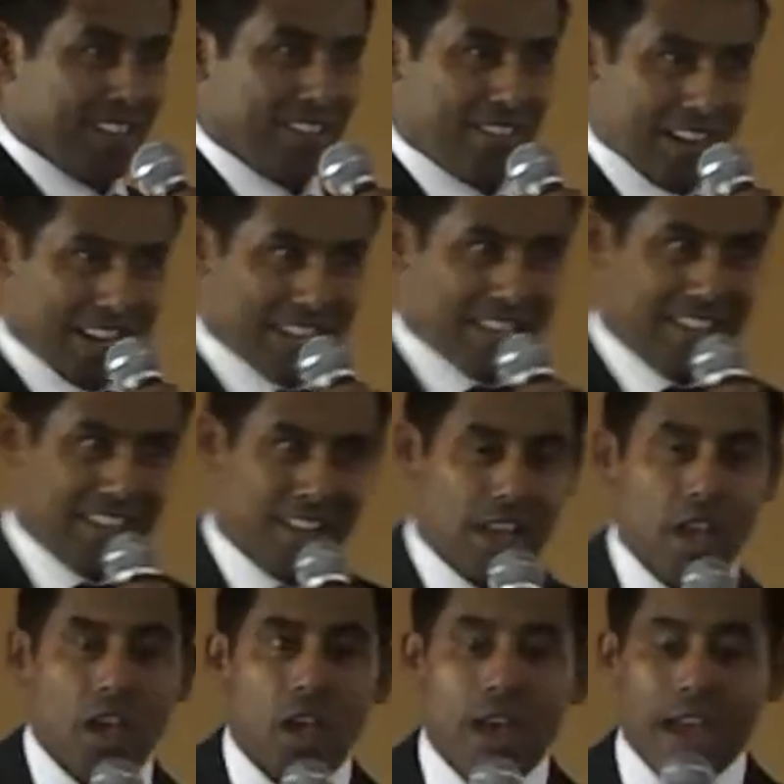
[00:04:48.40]
Right?
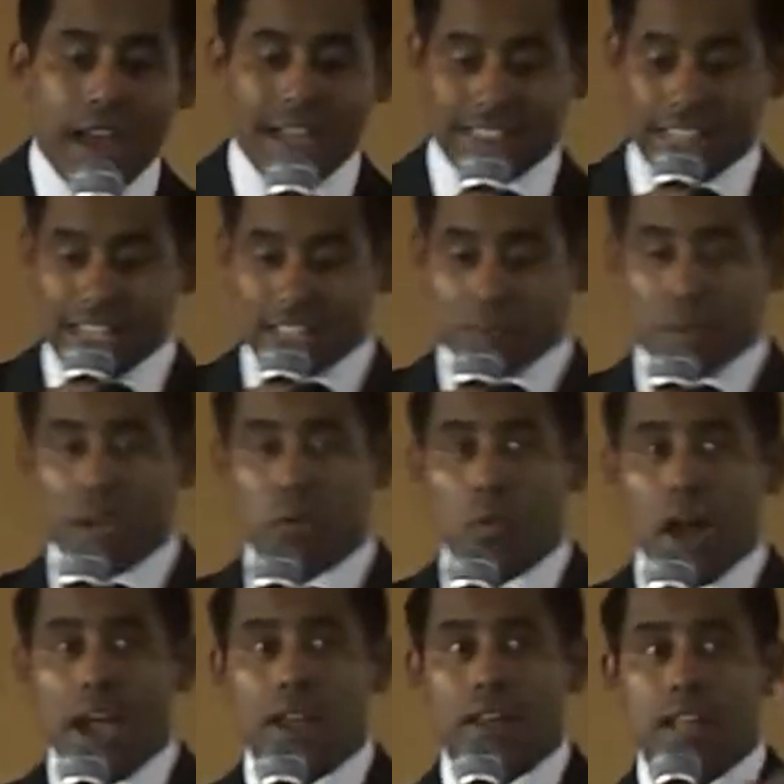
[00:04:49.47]
Assessment
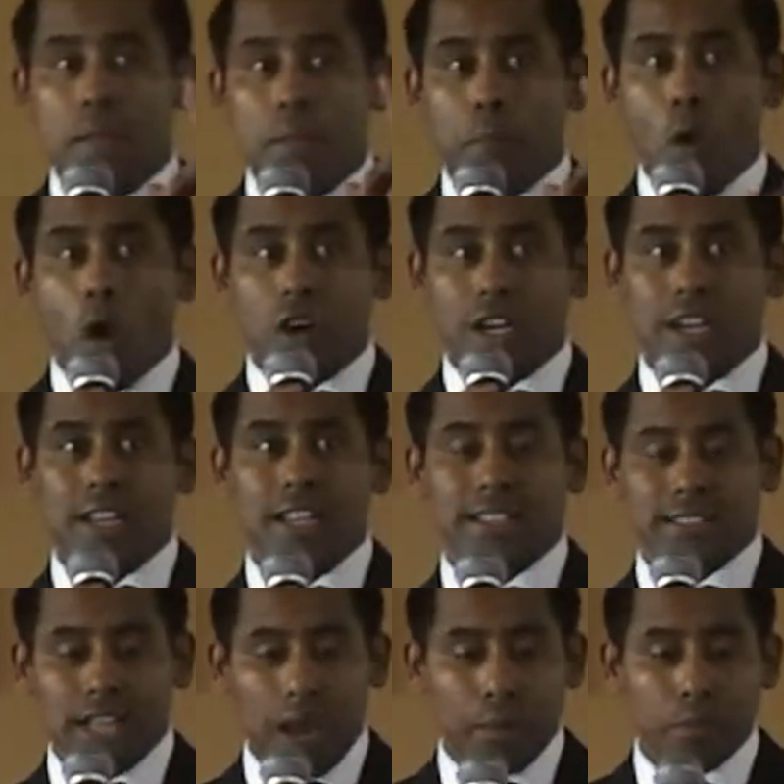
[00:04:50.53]
point, important
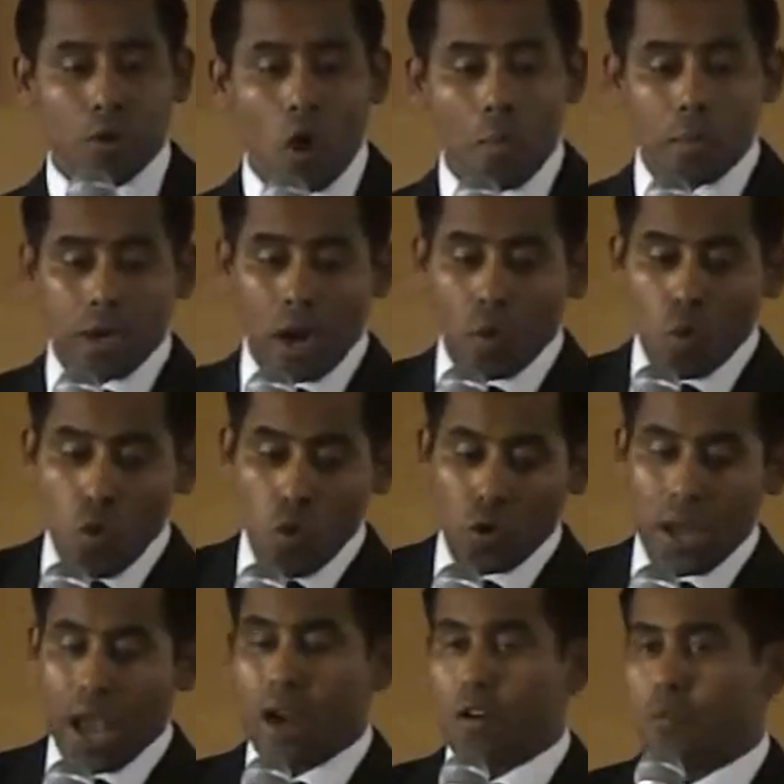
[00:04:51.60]
is abdominal
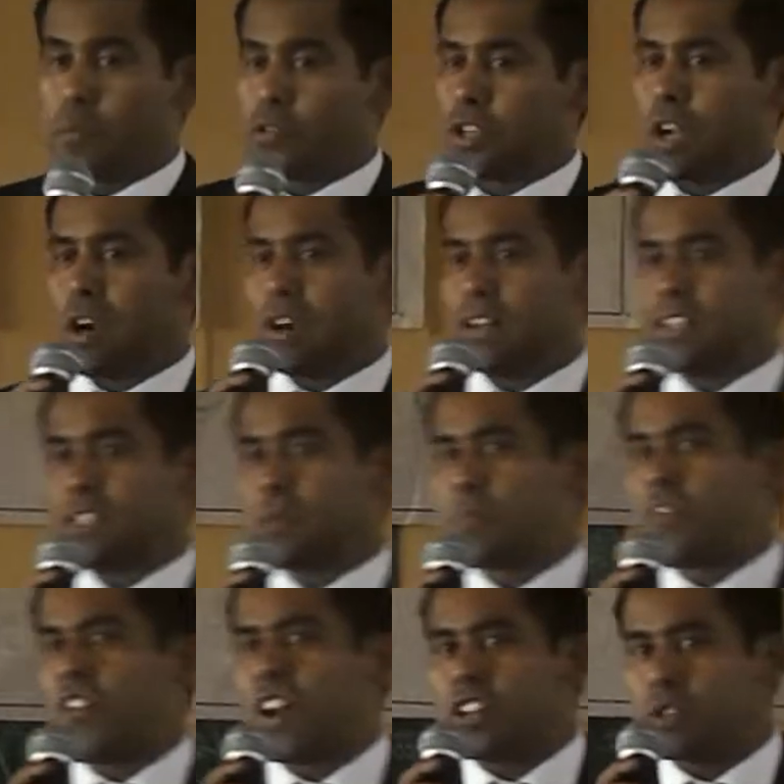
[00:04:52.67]
wound I have
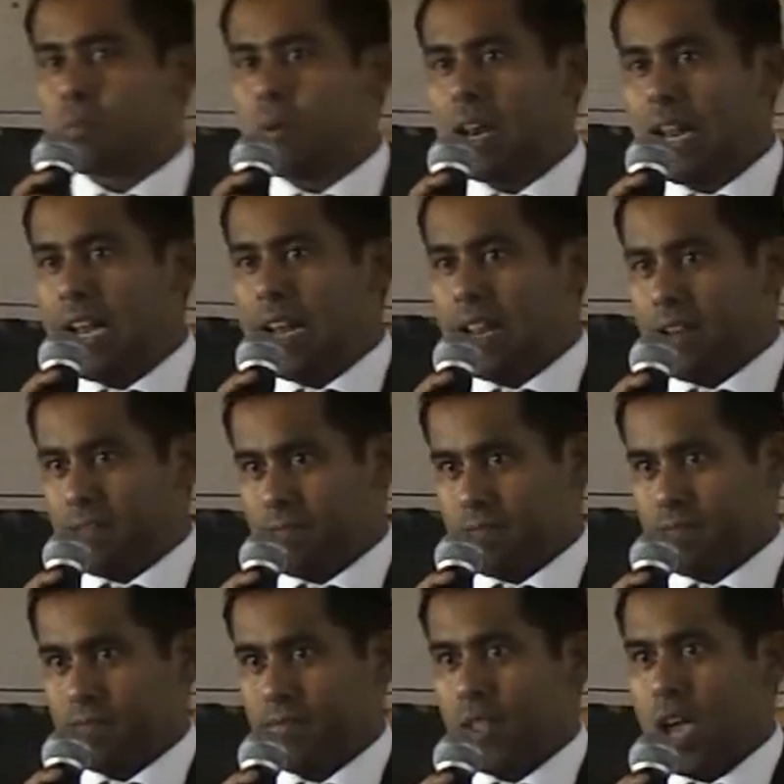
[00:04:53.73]
observed, fresh bleeding.
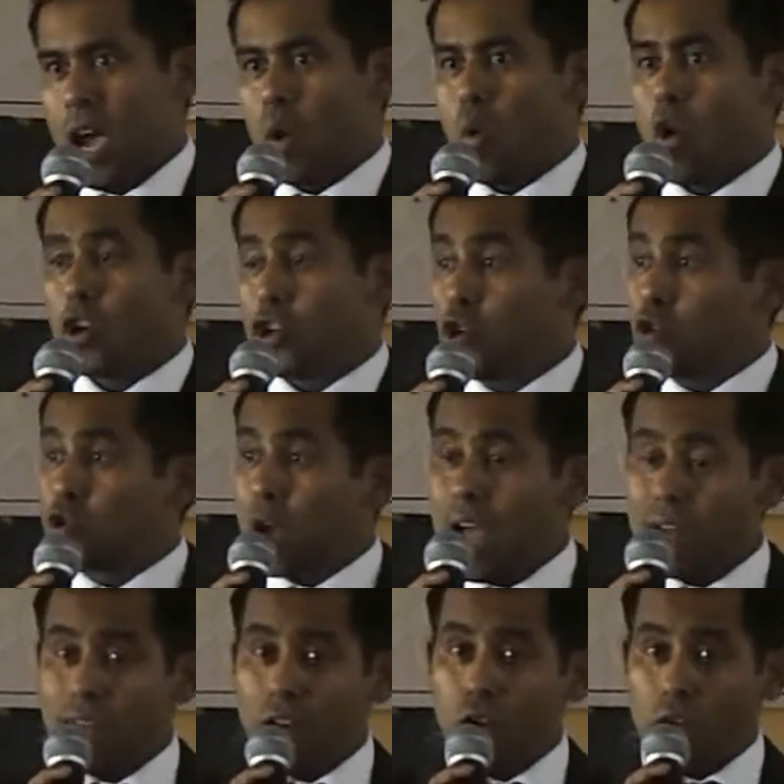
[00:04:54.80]
I want you to
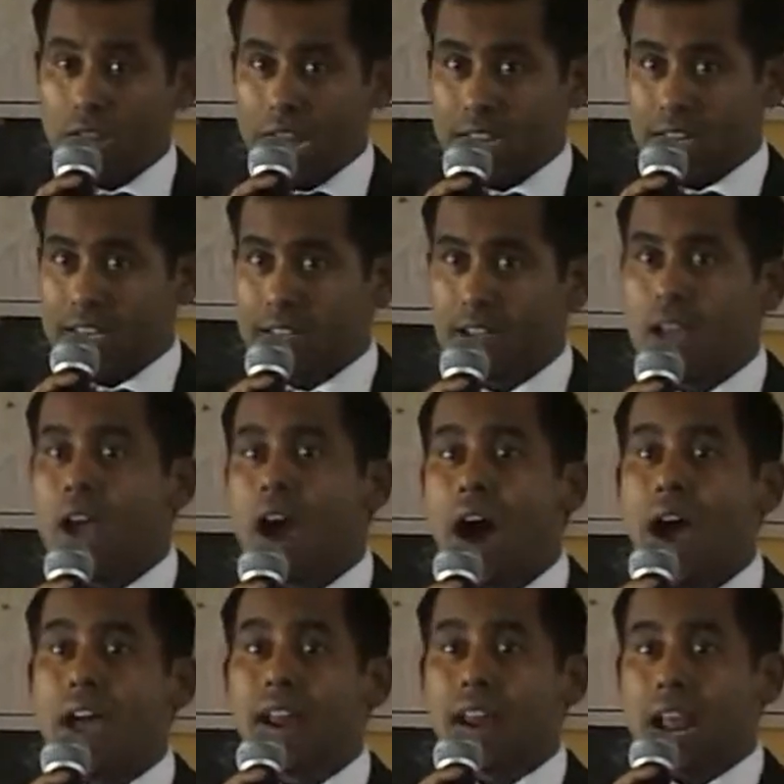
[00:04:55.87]
have a look at it.
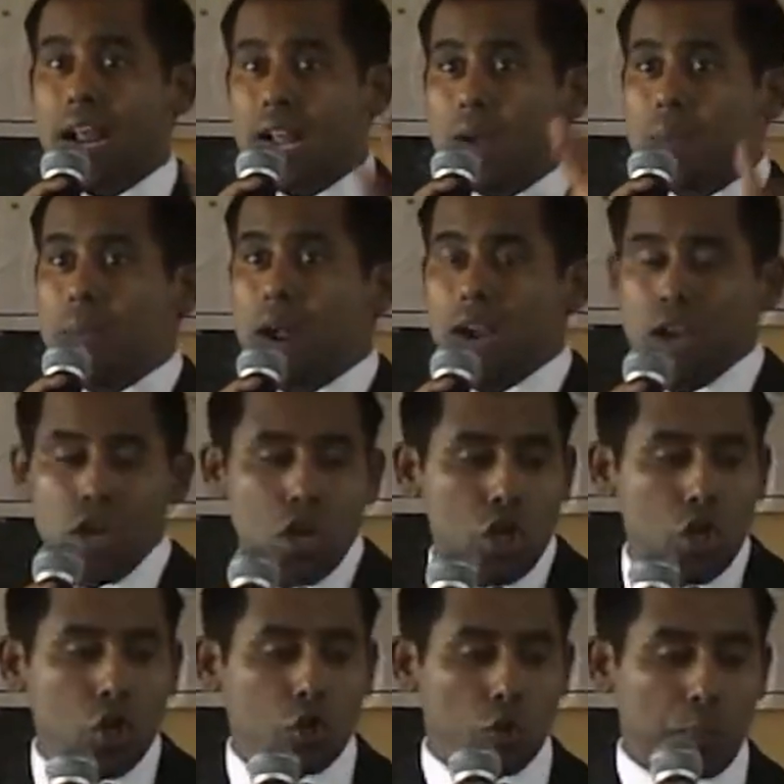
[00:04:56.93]
I
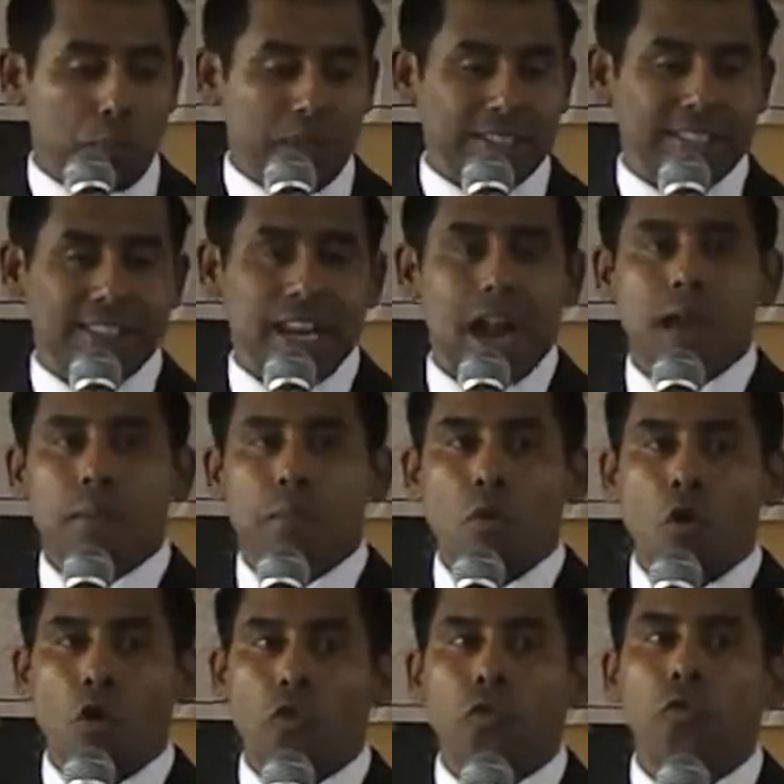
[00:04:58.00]
recommend you to
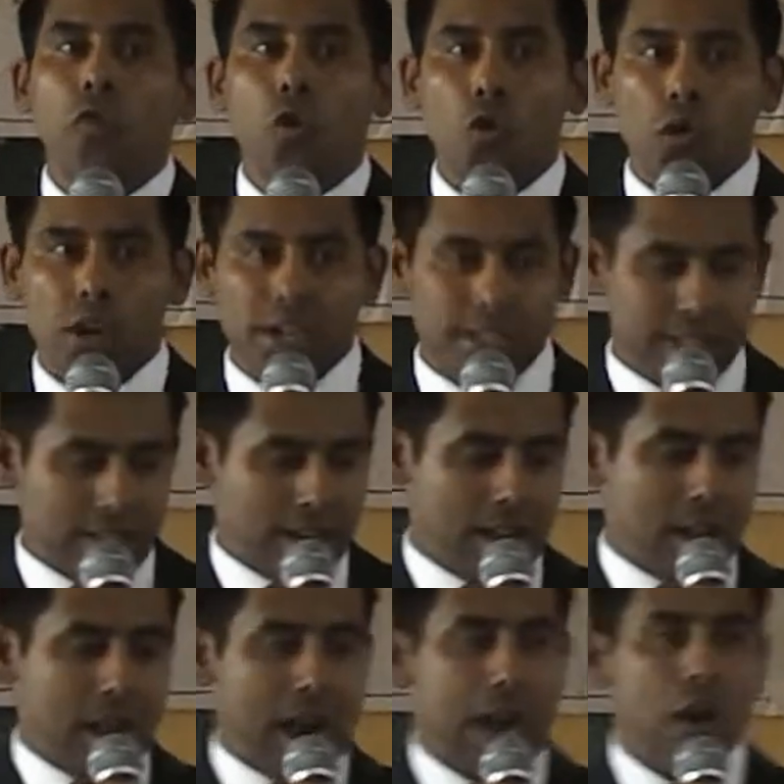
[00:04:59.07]
prescribe more fluids
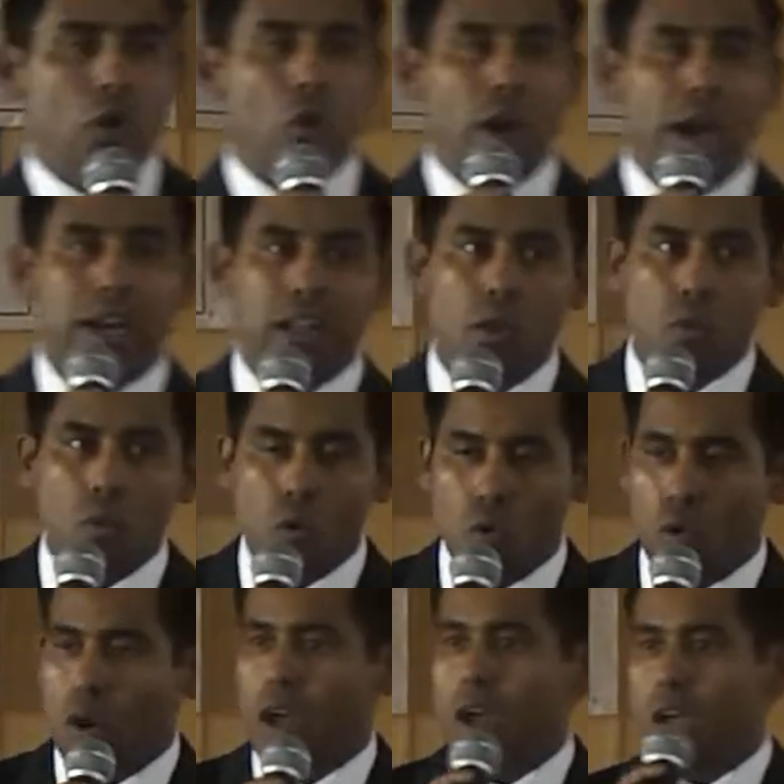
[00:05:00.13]
and look at the
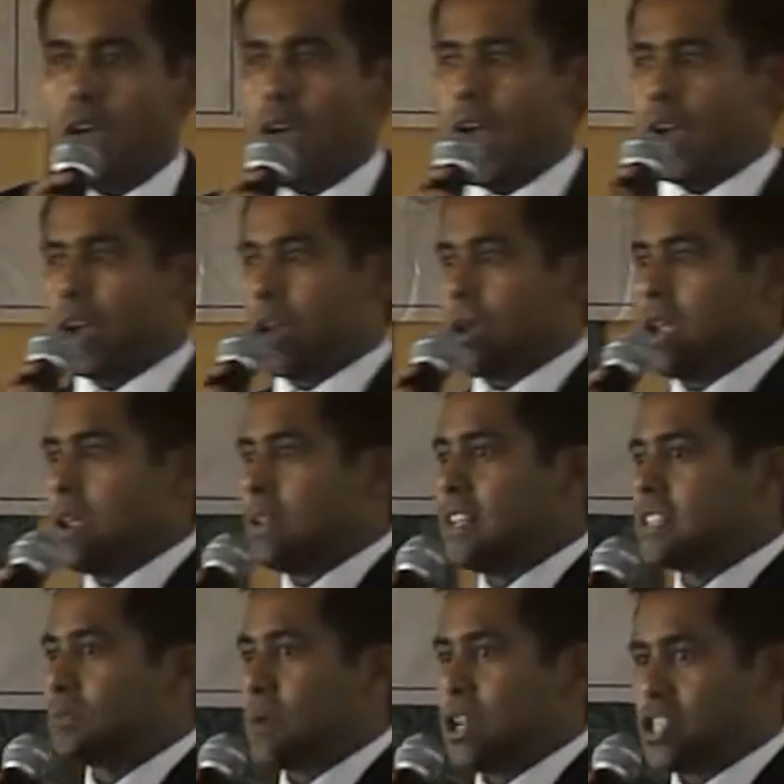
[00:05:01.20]
wound and
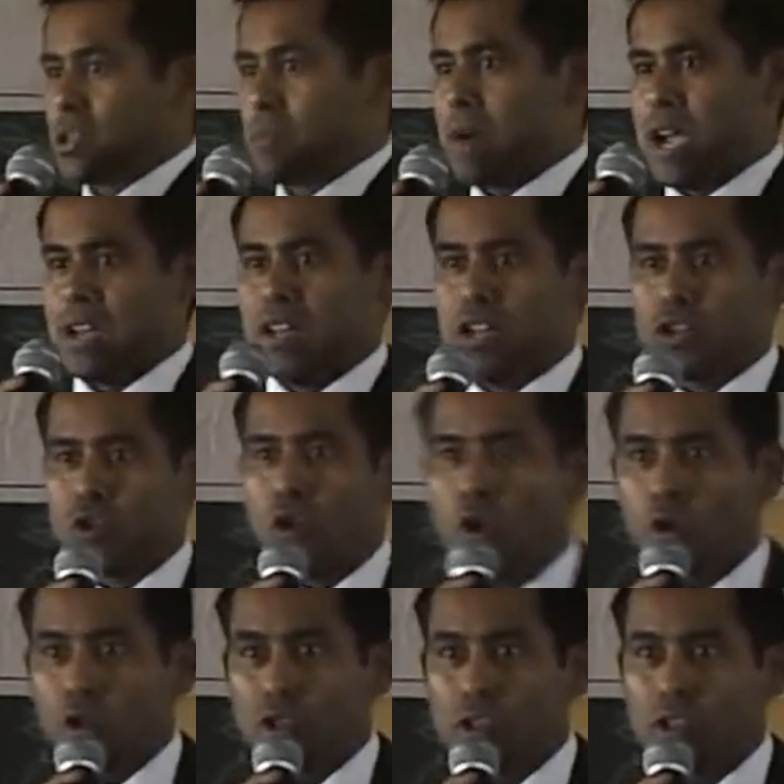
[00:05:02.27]
this patient might need to
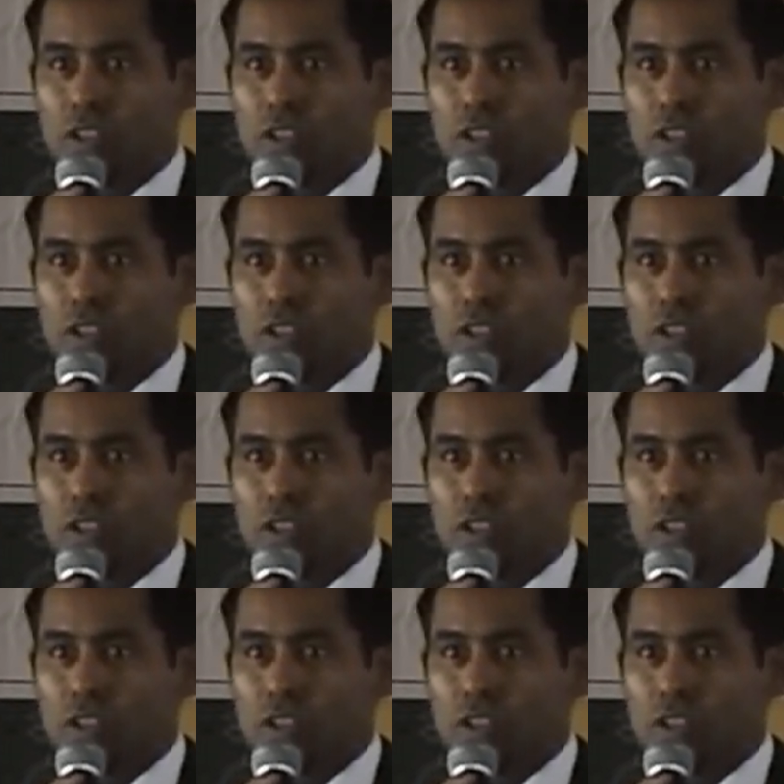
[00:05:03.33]
go to